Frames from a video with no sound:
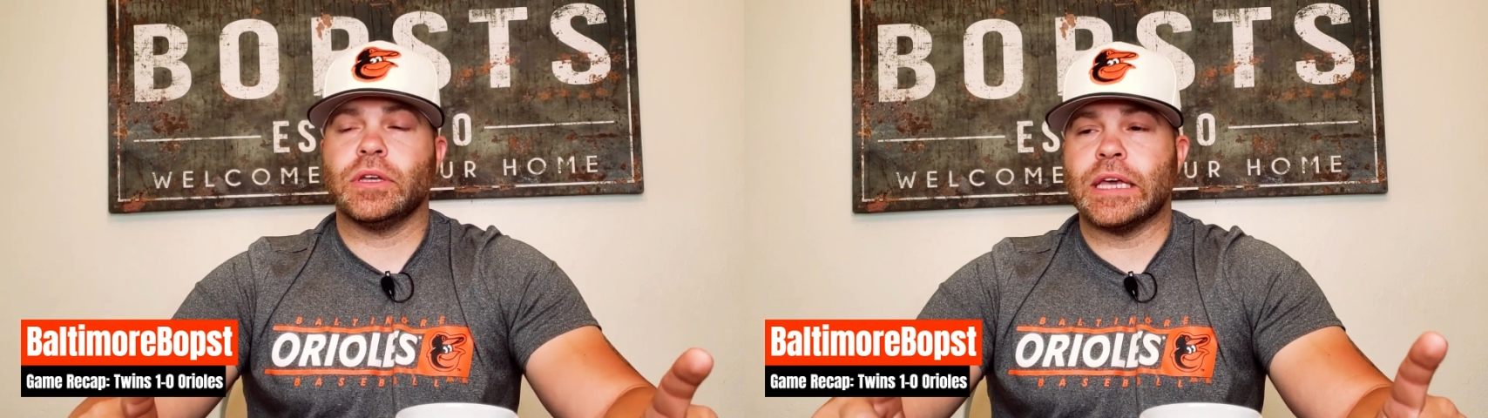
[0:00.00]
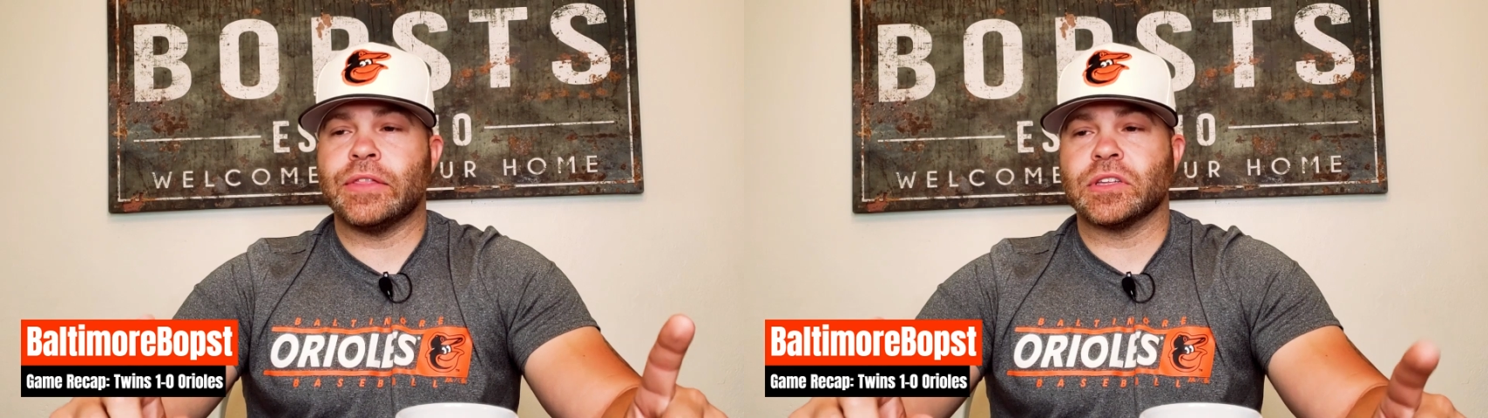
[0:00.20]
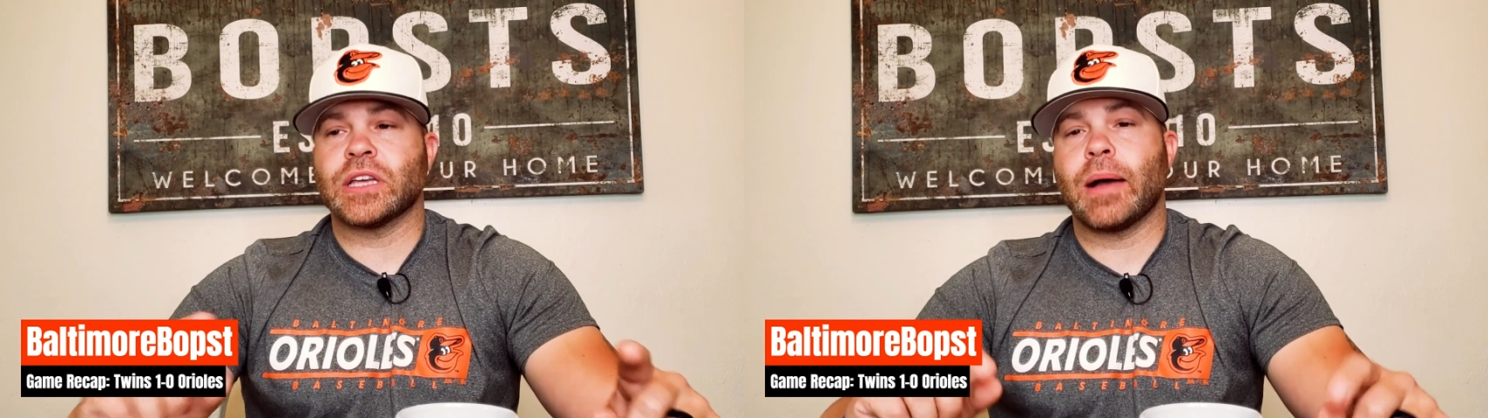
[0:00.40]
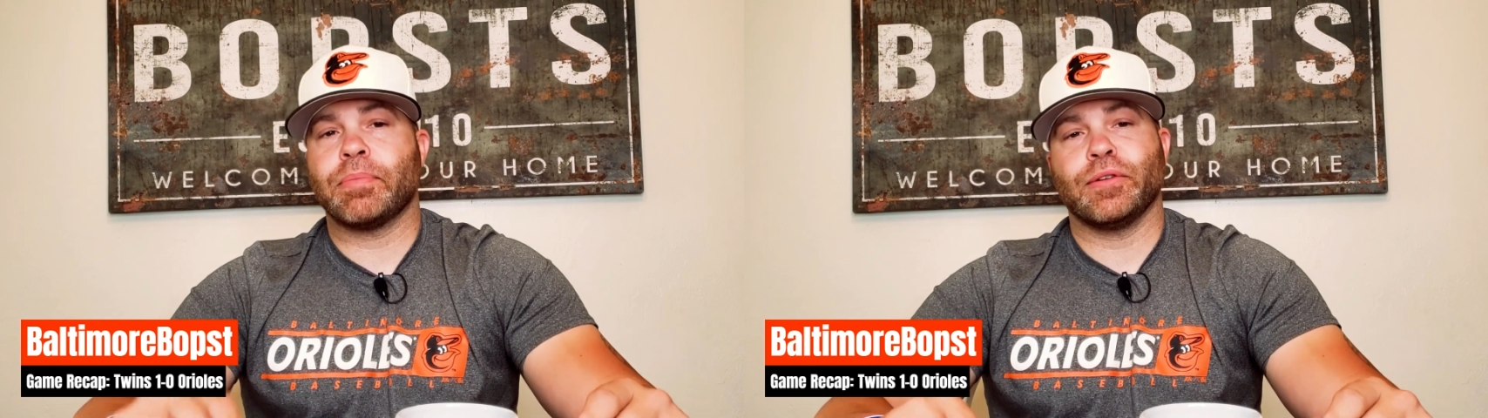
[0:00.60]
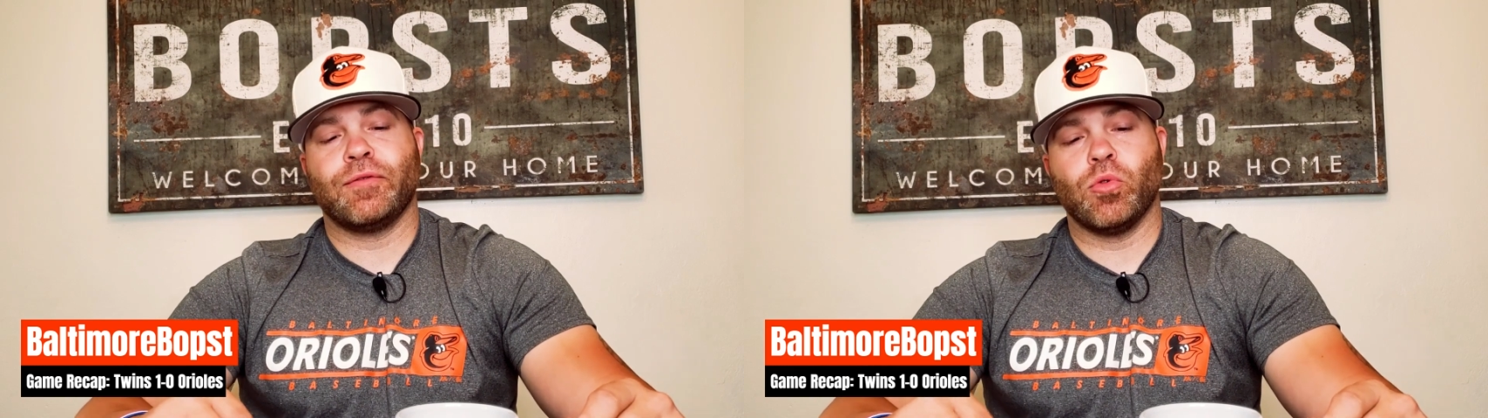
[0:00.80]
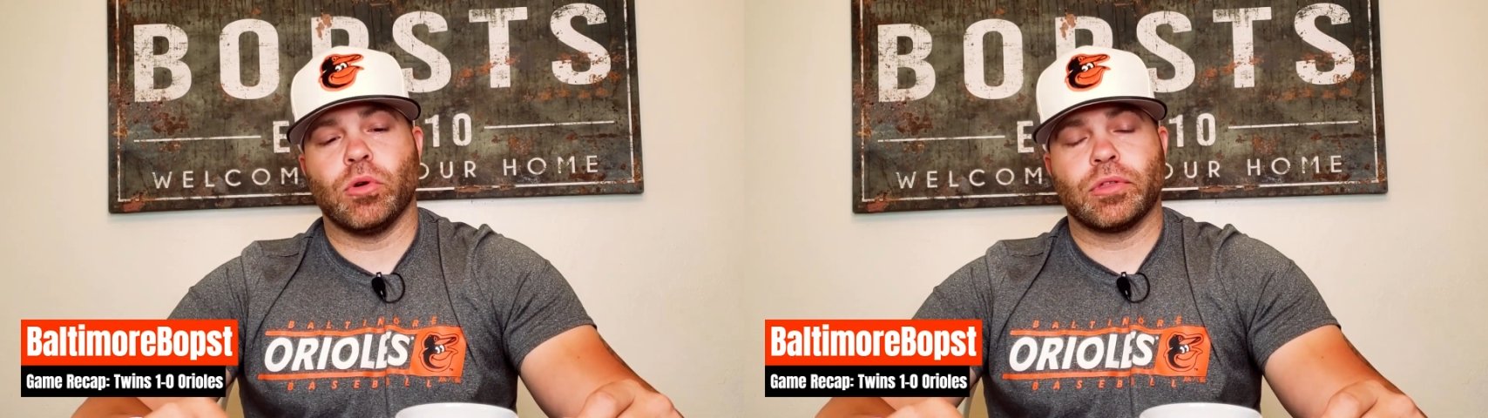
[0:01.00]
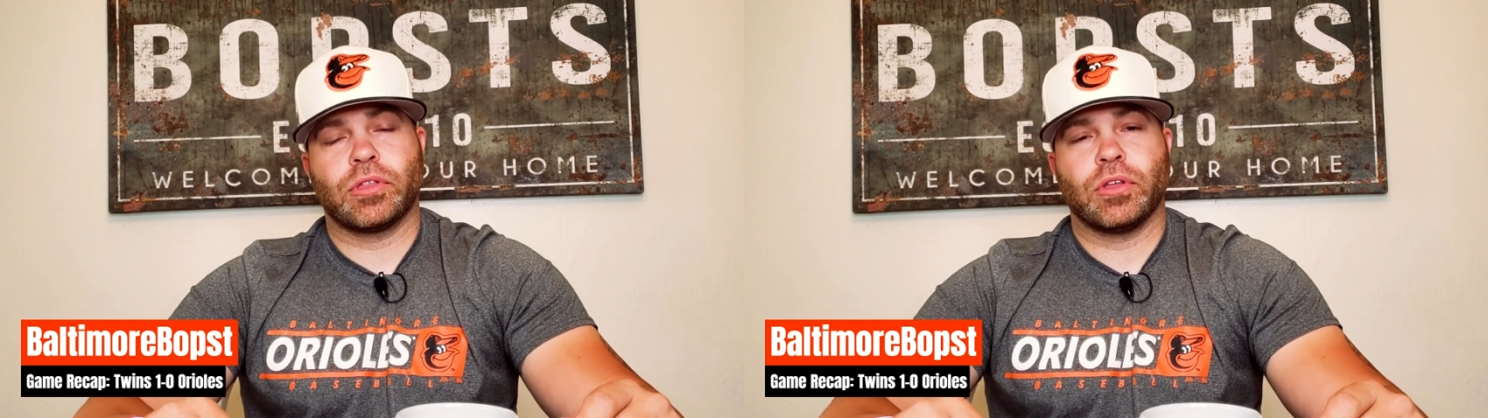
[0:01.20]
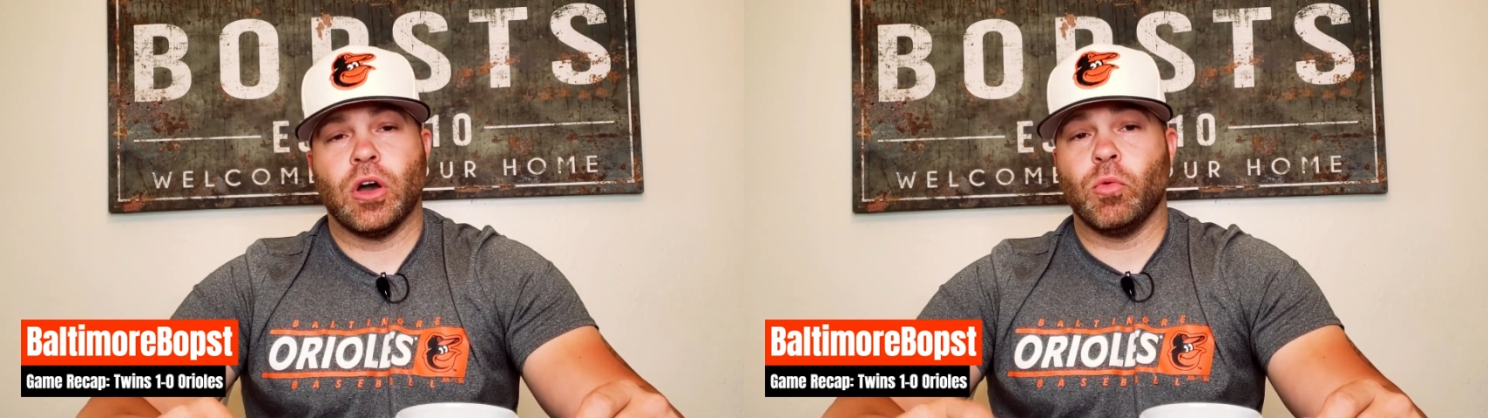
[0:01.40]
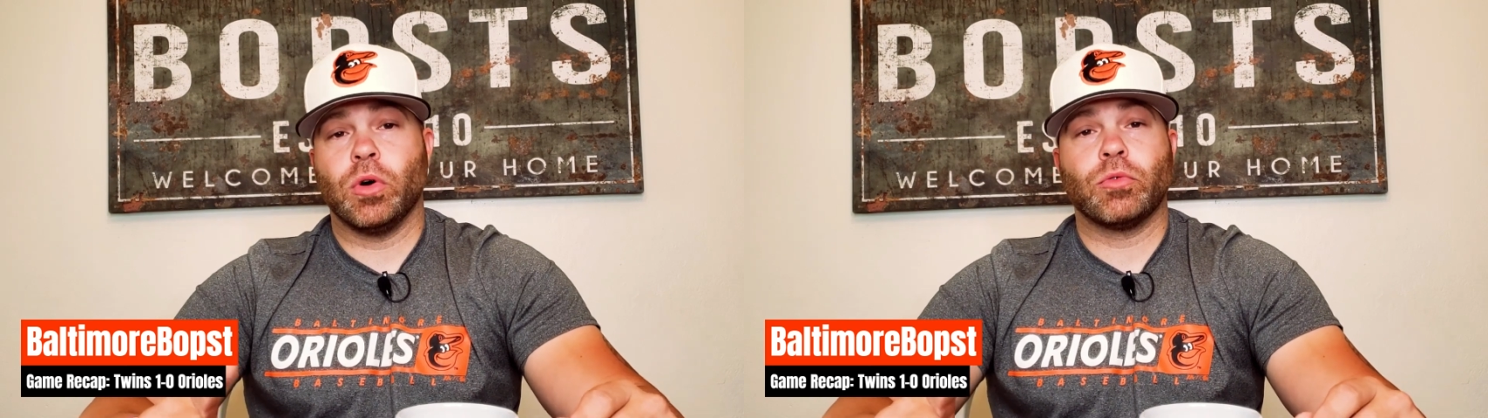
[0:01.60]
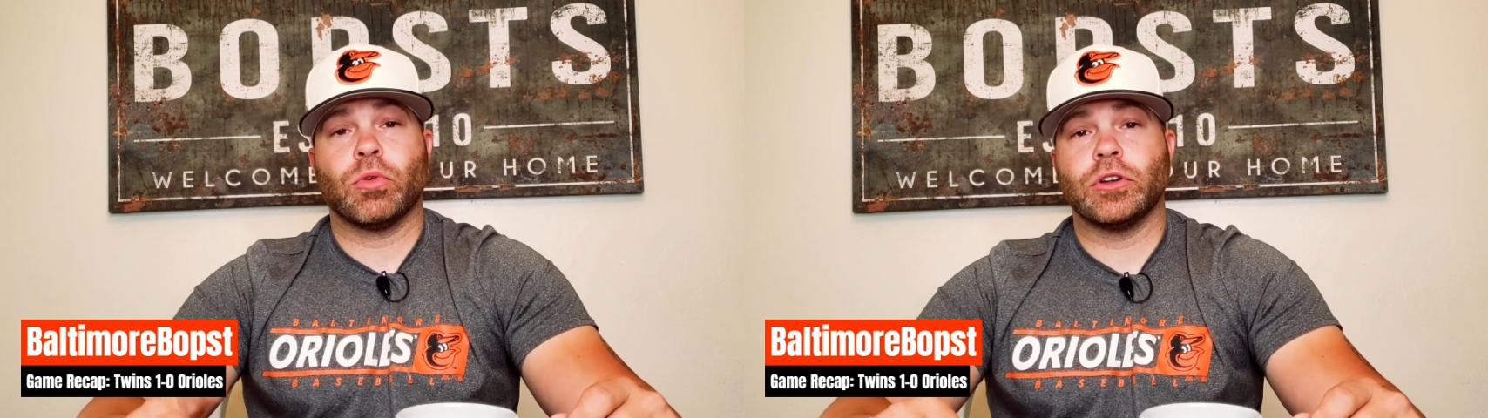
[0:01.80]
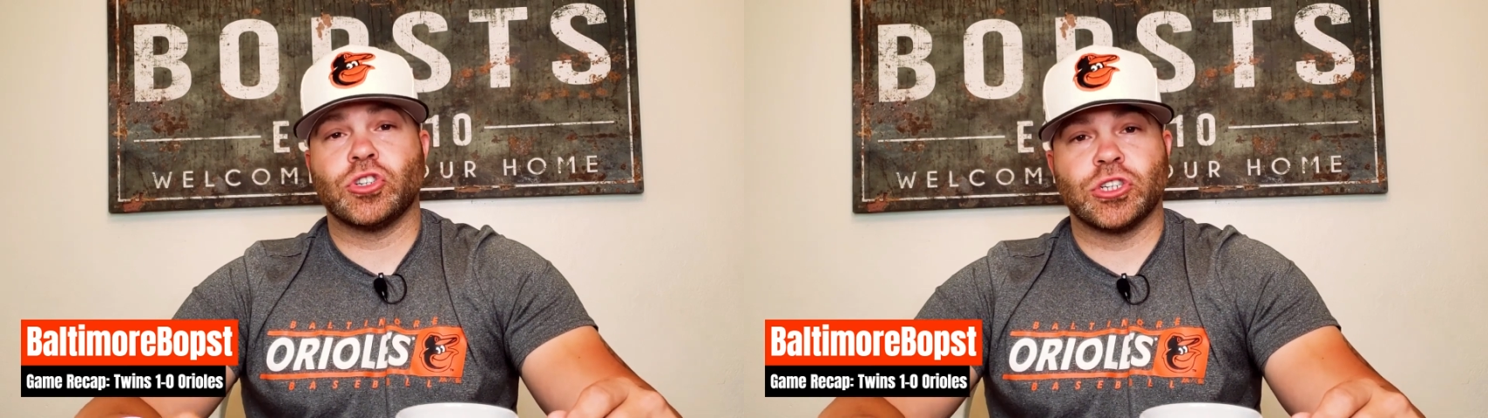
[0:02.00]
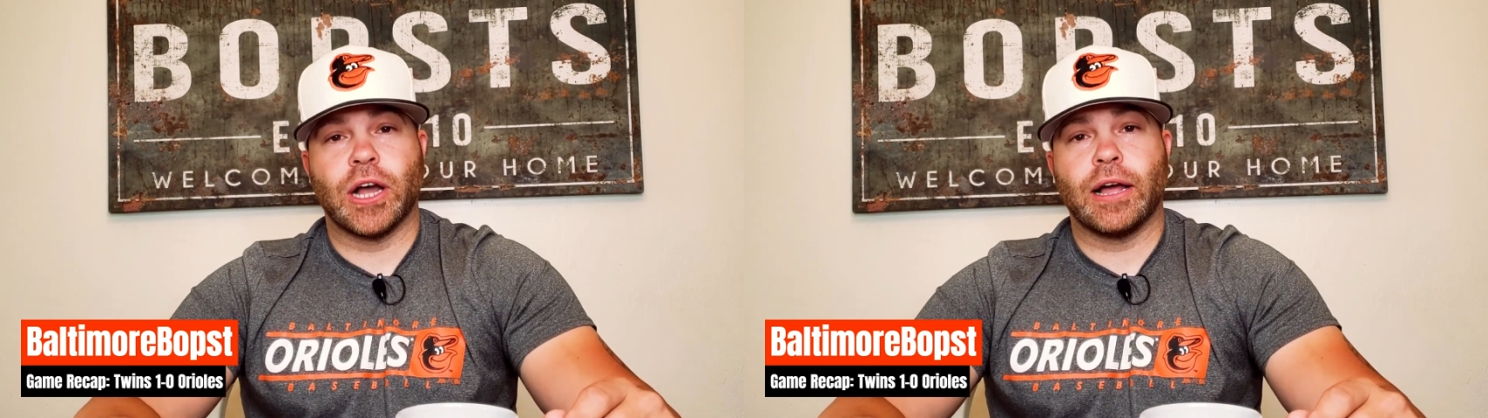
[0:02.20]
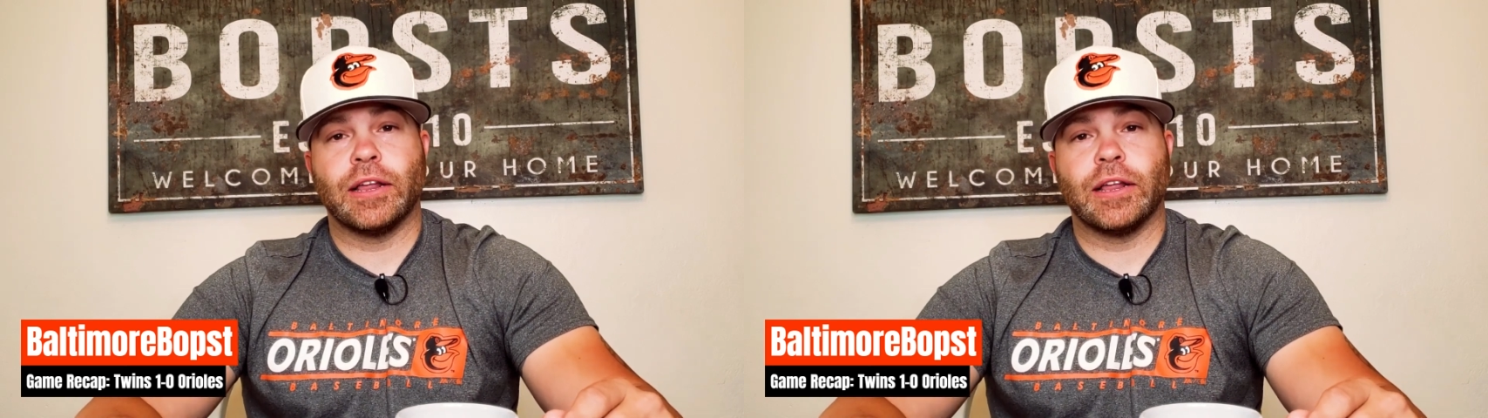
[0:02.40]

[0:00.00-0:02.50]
in the top of the fourth, a one-run shot.